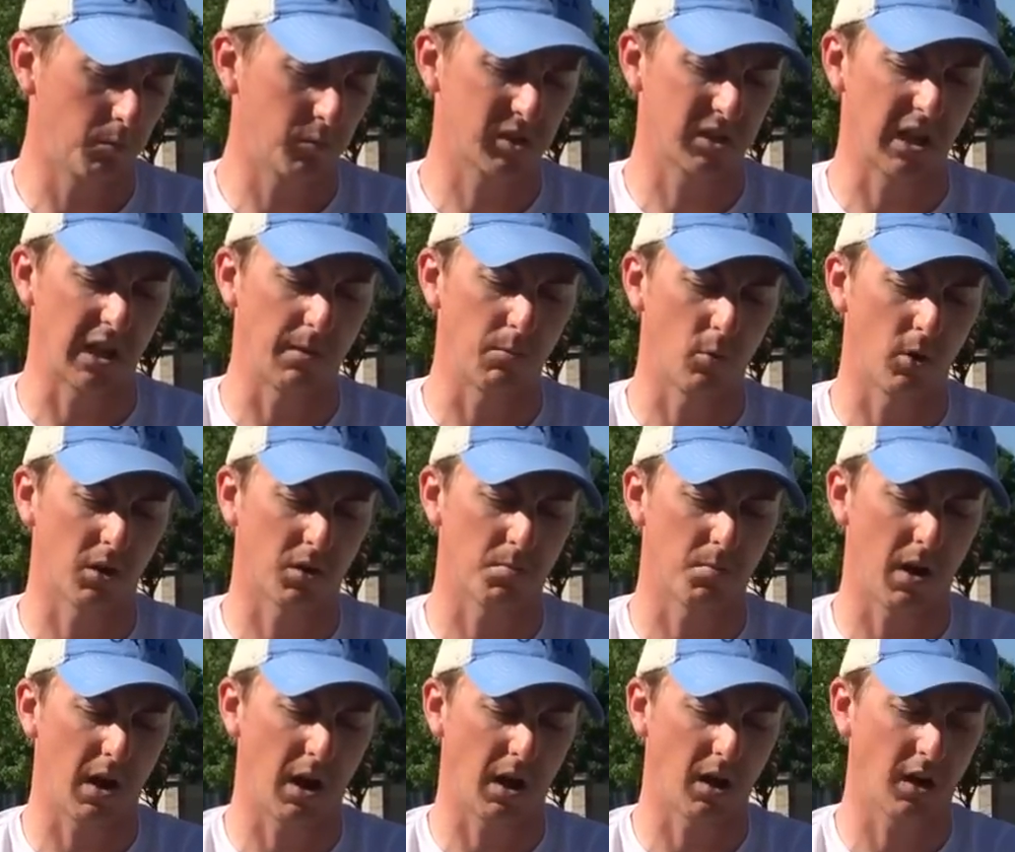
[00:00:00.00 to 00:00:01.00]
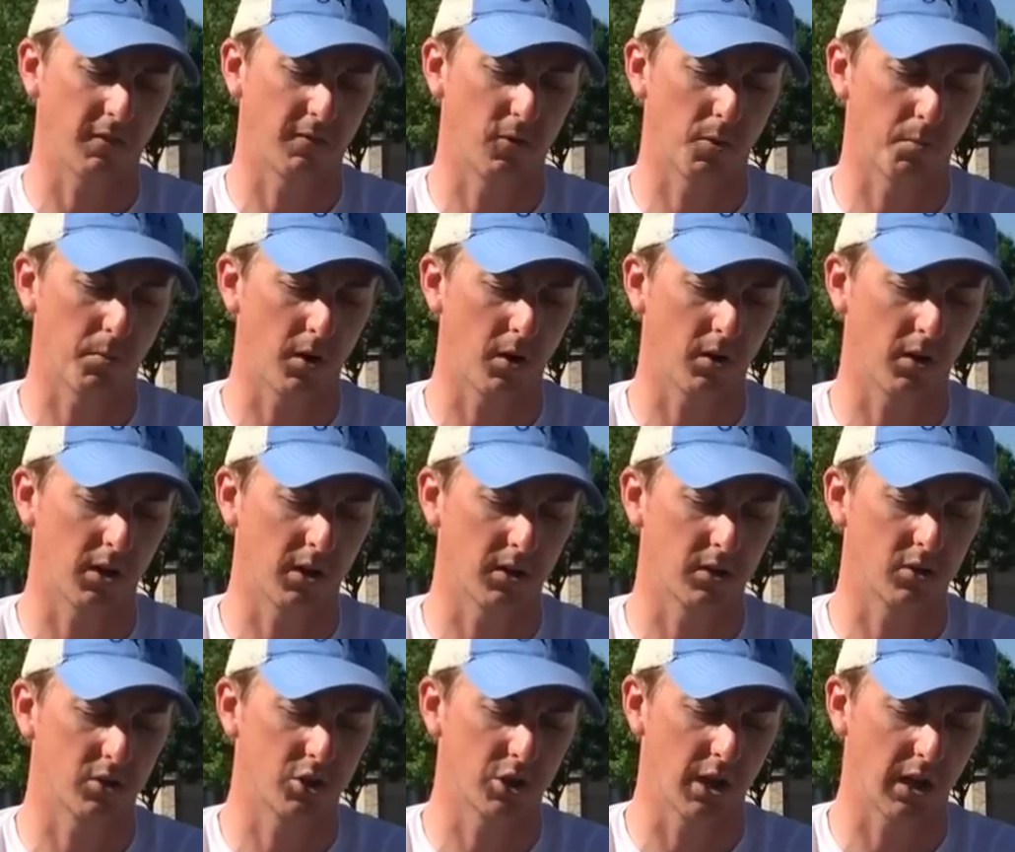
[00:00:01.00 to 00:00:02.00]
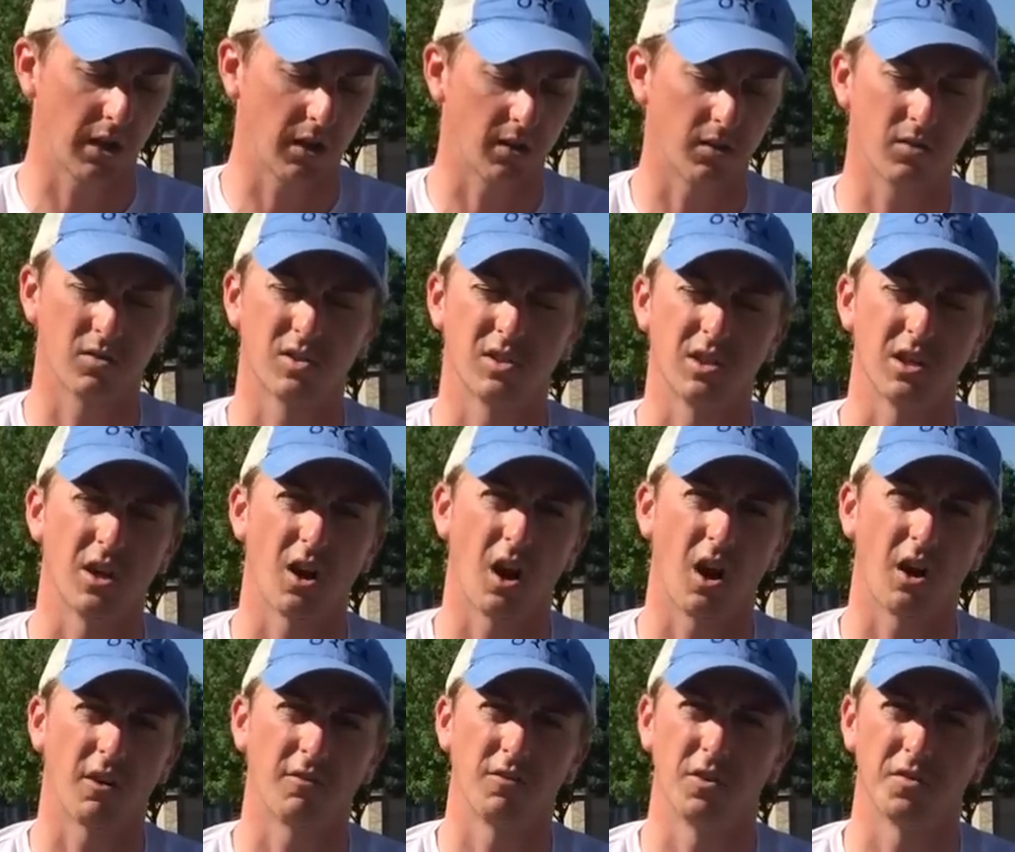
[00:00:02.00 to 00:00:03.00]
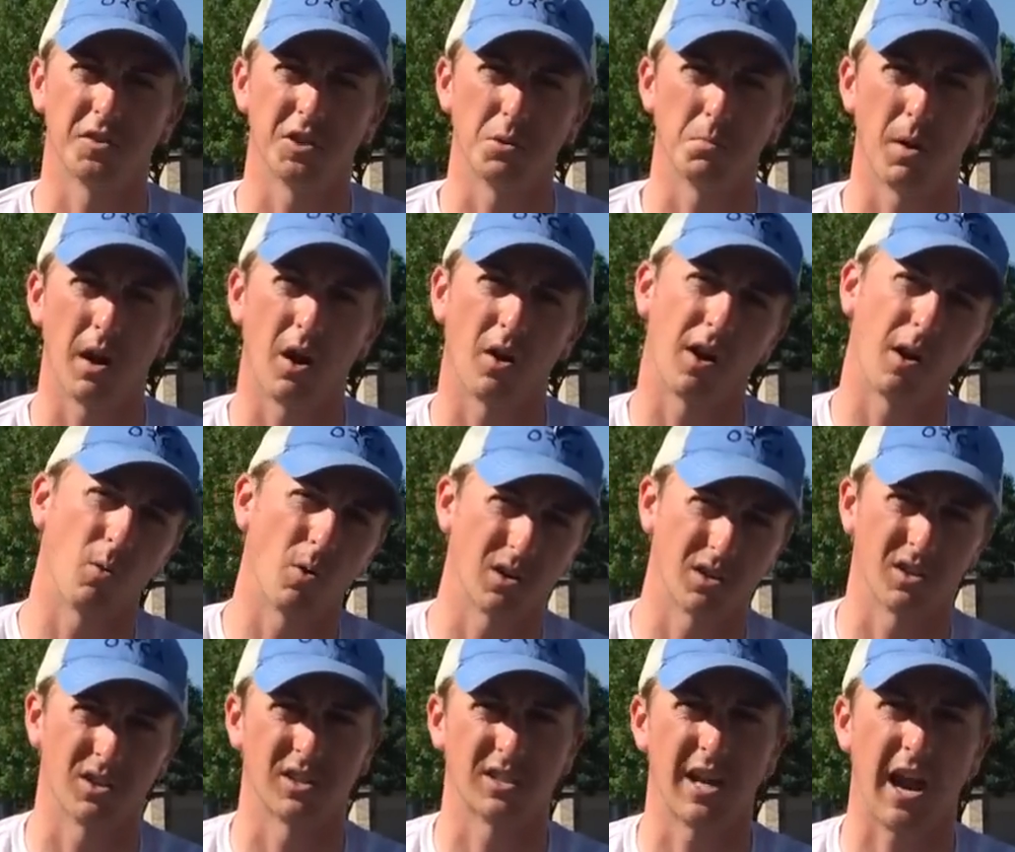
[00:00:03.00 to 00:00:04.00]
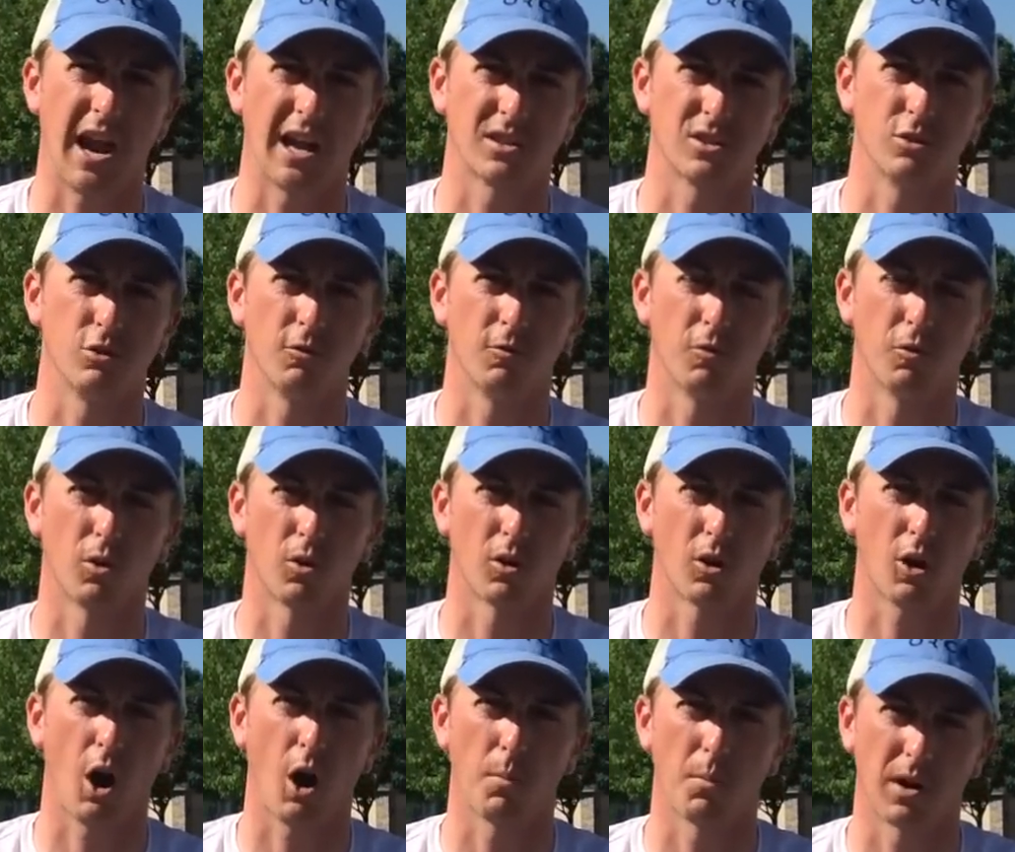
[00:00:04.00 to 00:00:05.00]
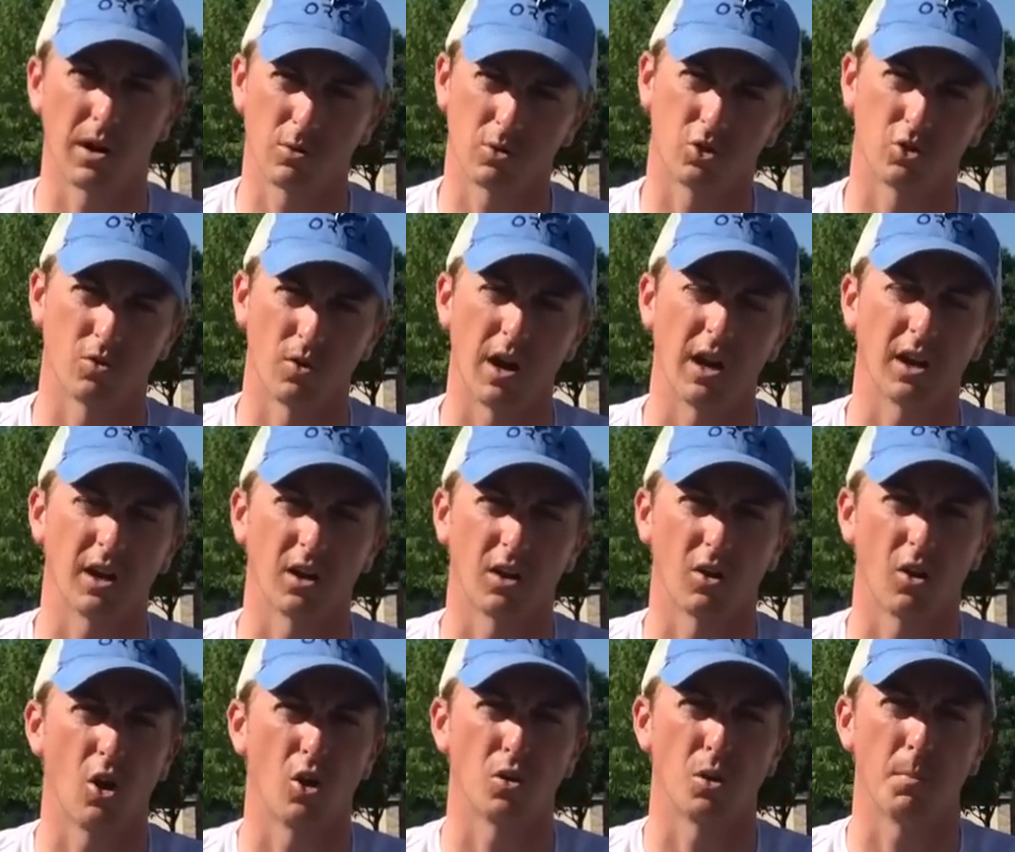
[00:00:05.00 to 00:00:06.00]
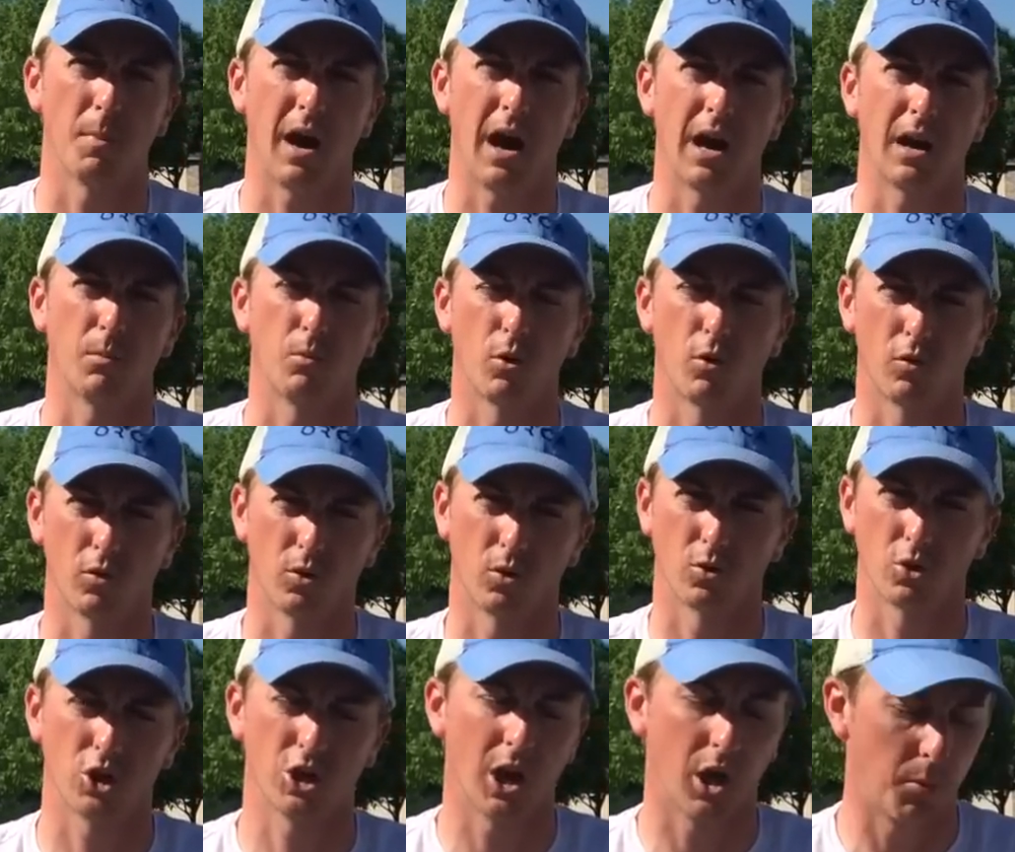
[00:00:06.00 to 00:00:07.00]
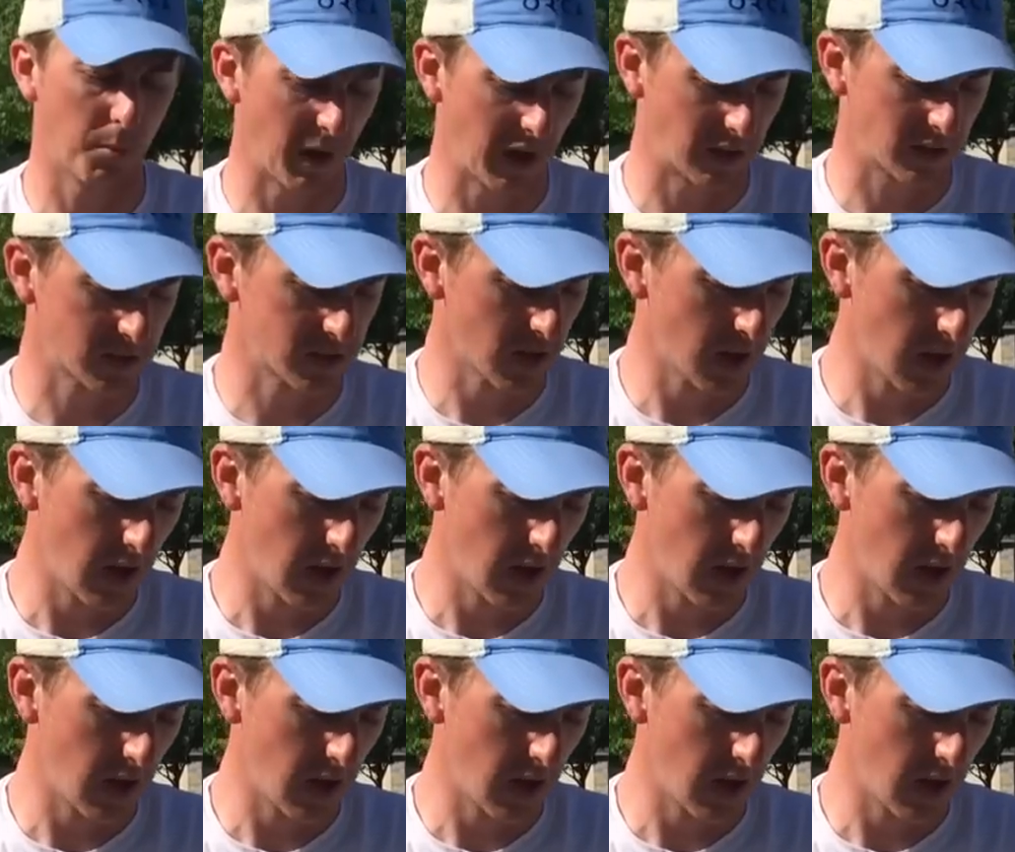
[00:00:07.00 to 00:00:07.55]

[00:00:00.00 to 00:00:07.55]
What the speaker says: Same with my football head jig, Seaguar, 15 pound. I went to the Tatsu fluorocarbon. I was dragging it along the bottom over those shell beds.